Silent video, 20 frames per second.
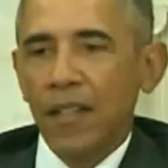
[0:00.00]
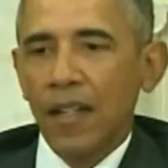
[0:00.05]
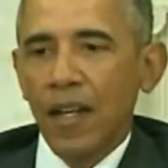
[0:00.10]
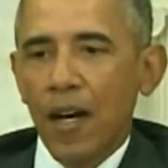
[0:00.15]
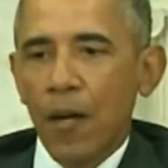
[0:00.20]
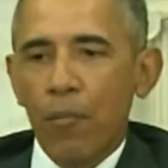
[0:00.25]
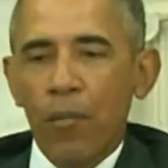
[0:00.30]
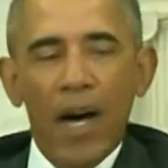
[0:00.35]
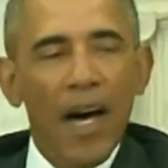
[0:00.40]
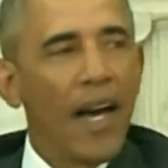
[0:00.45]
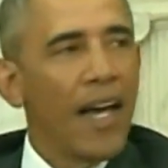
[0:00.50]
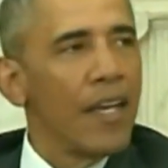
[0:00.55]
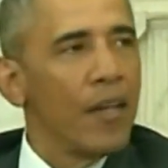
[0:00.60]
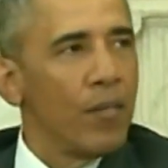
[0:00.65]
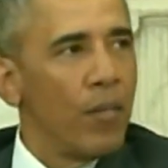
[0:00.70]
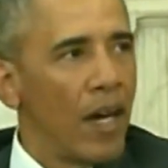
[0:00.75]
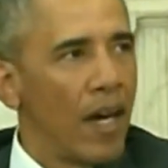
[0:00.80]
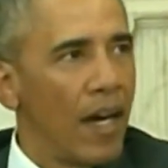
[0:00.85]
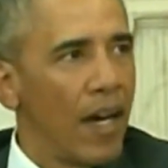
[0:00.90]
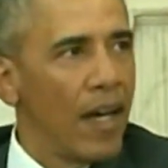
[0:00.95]
abide
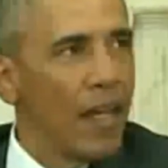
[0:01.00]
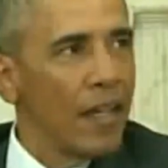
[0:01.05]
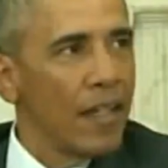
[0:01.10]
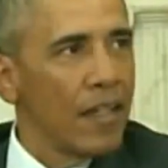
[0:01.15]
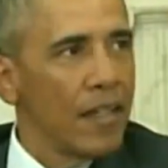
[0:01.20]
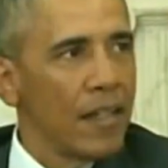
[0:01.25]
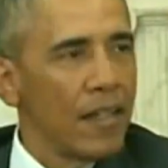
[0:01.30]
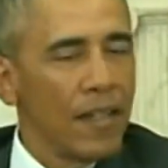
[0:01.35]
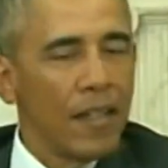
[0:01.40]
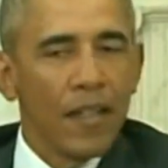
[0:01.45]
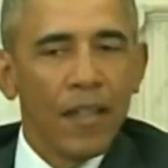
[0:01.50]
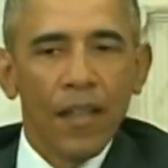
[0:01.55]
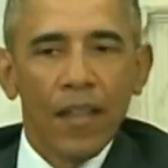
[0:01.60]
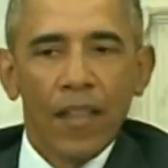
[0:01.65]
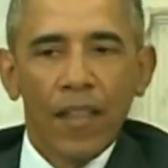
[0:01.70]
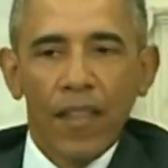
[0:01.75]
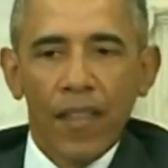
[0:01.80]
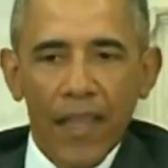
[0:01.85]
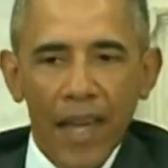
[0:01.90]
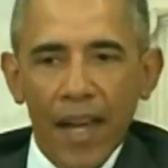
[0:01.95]
by
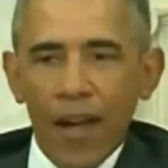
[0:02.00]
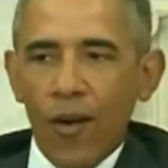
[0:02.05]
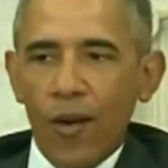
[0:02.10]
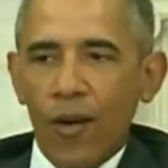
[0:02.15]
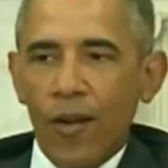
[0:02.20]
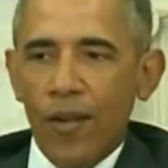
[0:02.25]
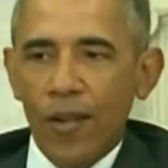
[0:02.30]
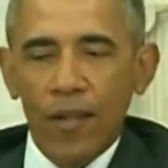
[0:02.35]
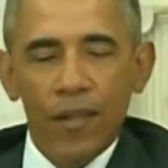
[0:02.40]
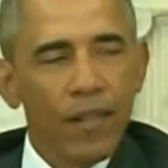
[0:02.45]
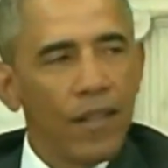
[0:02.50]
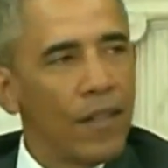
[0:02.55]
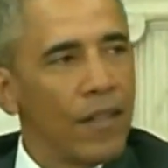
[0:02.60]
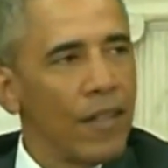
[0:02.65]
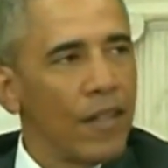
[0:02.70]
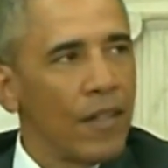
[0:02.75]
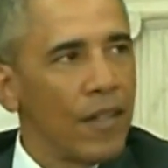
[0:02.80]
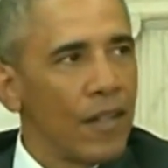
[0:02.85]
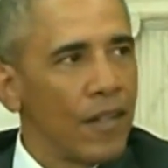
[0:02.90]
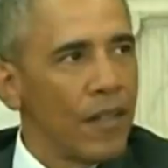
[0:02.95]
their
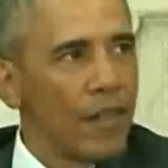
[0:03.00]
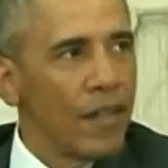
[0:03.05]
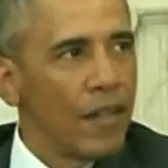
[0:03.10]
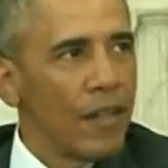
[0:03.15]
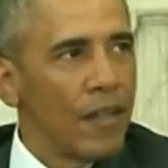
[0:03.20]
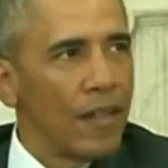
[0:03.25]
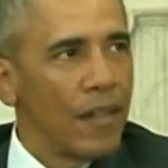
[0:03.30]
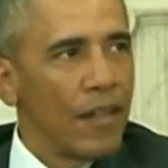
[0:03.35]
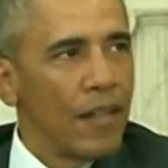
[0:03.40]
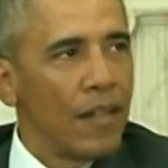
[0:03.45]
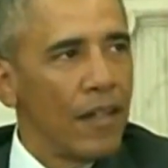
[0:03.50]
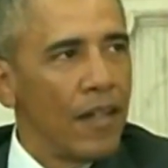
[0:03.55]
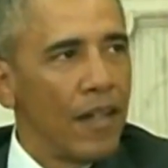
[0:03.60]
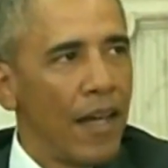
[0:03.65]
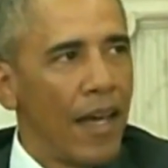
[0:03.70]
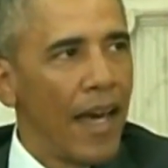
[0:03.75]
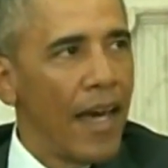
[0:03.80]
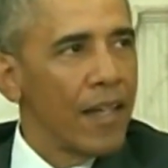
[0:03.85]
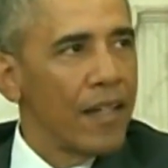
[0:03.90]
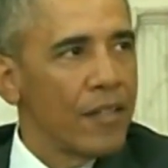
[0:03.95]

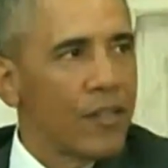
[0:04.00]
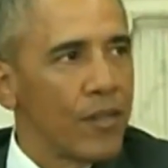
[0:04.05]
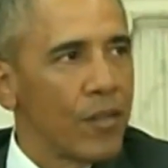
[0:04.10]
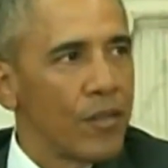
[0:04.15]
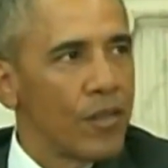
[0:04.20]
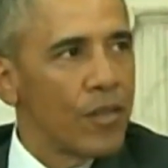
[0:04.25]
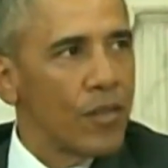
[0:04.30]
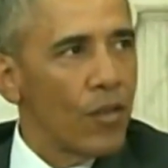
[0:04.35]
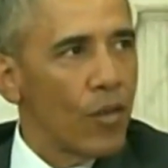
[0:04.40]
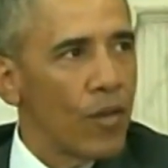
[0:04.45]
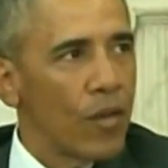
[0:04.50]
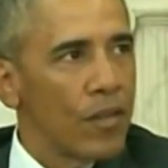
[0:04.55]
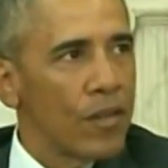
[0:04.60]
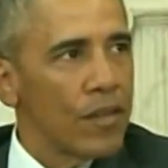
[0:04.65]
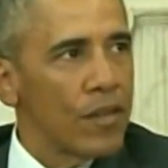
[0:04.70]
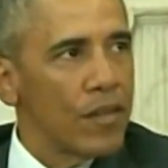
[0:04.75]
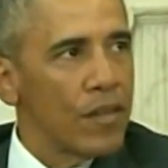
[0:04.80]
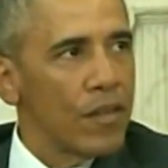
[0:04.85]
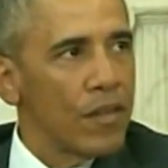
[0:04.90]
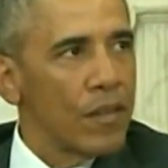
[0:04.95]
attitudes
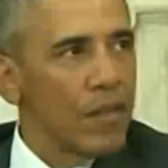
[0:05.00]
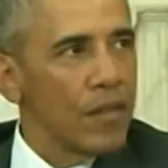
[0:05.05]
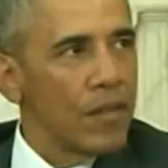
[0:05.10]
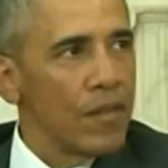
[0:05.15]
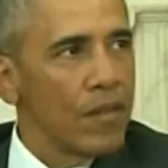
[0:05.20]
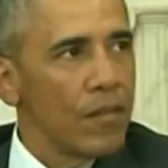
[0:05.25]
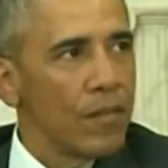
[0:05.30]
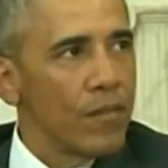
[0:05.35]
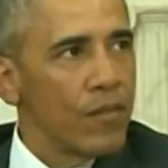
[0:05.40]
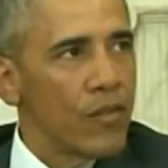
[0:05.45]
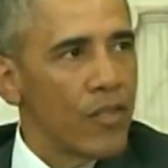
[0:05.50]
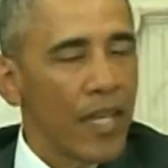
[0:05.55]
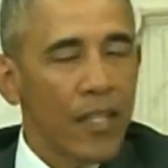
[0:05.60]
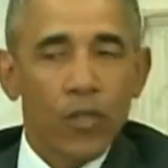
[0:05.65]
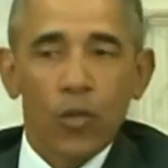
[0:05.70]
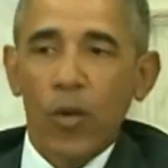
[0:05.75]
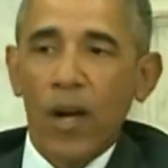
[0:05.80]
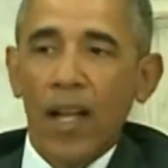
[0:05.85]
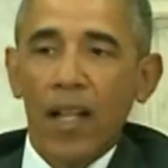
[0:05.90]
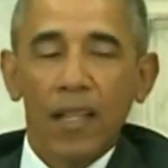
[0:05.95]
towards
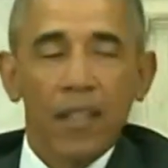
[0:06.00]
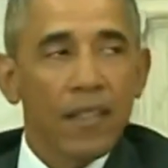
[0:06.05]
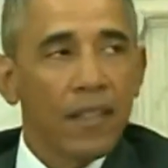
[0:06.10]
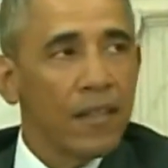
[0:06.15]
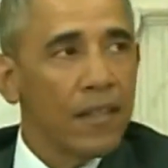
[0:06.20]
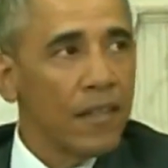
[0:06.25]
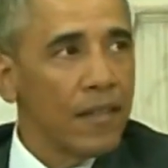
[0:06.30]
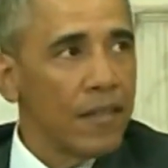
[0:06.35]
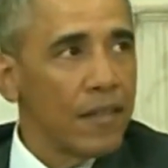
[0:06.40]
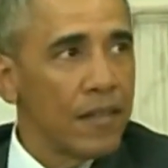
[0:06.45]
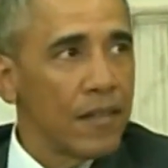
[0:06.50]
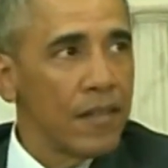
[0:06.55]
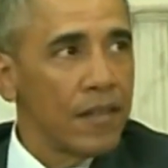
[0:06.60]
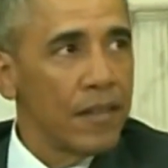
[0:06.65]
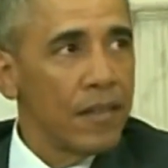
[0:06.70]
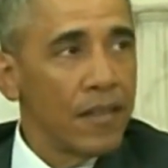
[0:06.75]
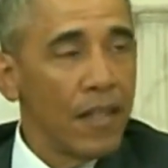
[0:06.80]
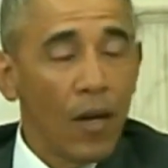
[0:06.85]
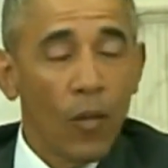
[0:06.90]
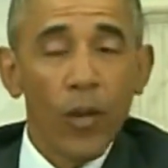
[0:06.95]
sexuality.
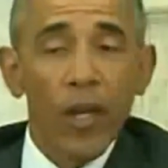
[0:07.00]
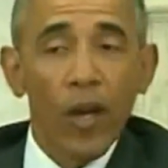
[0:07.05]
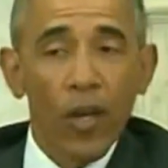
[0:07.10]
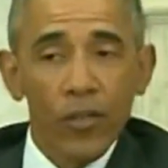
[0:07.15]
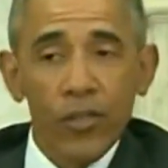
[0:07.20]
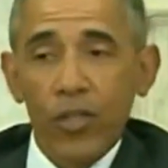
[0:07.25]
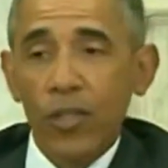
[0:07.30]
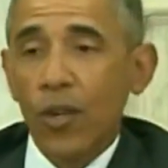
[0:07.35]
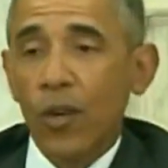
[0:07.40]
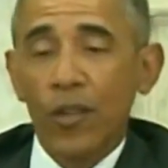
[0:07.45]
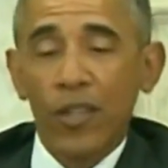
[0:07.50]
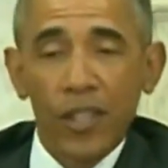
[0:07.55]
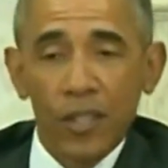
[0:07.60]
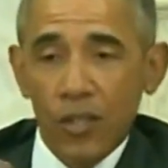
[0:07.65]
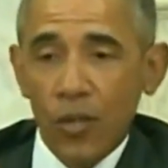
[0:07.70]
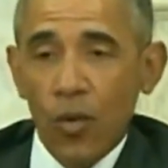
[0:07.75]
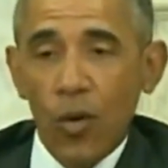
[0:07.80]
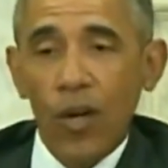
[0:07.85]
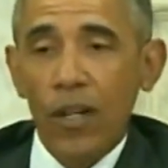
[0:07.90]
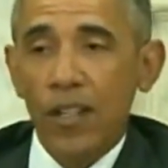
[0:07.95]
Now, we also know
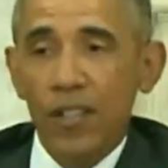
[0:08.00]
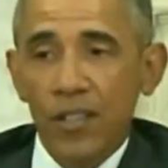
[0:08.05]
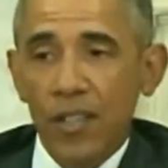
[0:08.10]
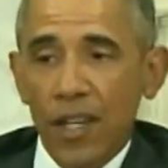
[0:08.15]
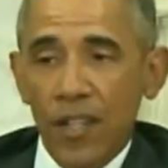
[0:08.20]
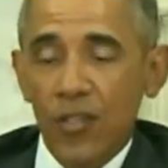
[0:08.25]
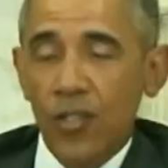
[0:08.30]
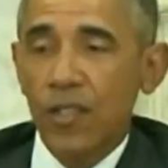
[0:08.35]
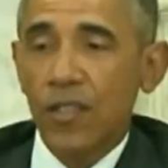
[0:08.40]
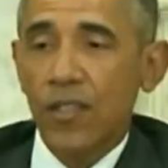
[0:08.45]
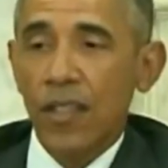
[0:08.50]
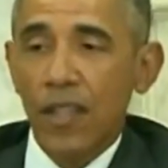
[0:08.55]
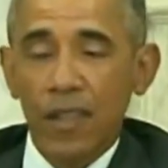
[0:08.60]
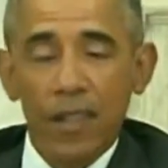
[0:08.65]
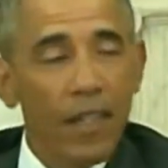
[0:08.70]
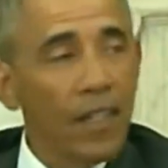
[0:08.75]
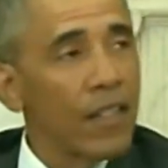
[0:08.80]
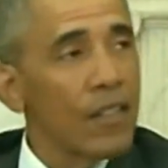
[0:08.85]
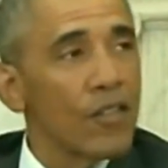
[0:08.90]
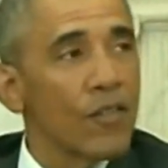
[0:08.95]
these are organizations that
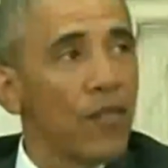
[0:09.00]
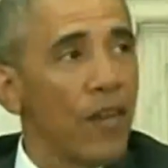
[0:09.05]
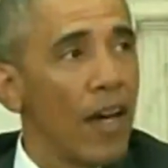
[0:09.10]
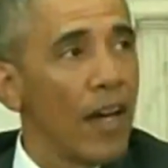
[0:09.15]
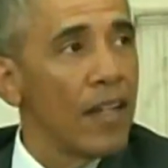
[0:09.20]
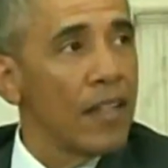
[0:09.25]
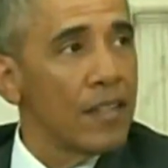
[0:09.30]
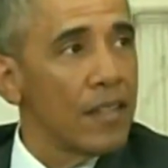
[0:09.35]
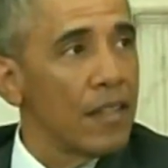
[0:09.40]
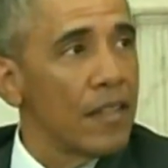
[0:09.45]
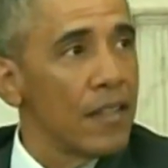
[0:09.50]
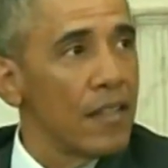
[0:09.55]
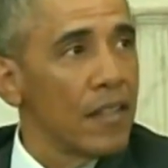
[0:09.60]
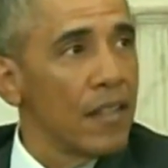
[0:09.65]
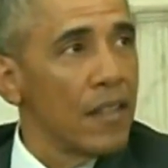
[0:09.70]
think it's fine to